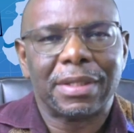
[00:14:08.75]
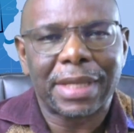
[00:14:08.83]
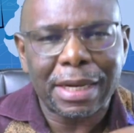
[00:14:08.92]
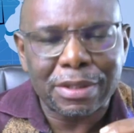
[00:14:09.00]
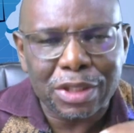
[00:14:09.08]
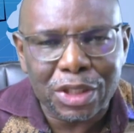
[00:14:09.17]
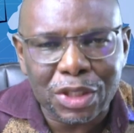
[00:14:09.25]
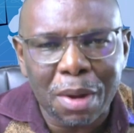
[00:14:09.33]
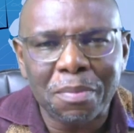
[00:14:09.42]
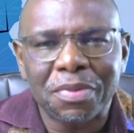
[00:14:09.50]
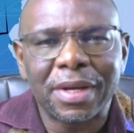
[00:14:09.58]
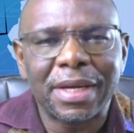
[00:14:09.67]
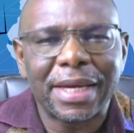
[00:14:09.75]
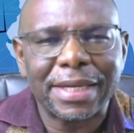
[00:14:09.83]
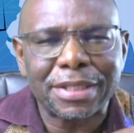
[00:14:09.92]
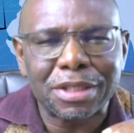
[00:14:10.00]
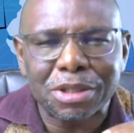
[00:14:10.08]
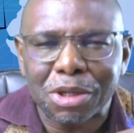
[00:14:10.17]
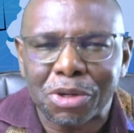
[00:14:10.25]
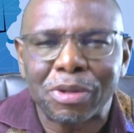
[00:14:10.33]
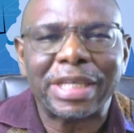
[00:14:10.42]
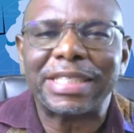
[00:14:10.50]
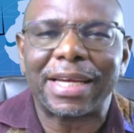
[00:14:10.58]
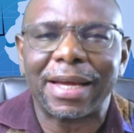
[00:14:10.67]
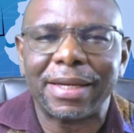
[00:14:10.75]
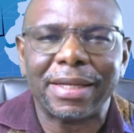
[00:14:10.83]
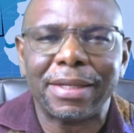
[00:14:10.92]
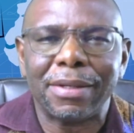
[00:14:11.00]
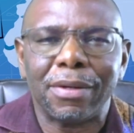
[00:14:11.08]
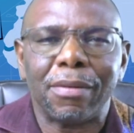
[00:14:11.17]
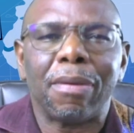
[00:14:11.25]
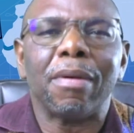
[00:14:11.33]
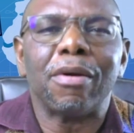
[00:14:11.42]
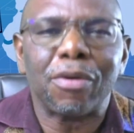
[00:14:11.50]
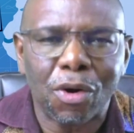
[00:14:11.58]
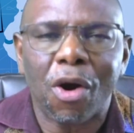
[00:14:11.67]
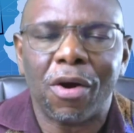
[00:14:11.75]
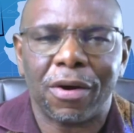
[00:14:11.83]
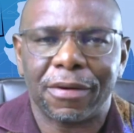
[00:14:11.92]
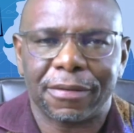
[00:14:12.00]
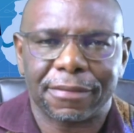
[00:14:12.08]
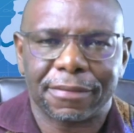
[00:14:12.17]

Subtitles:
that something is critically wrong.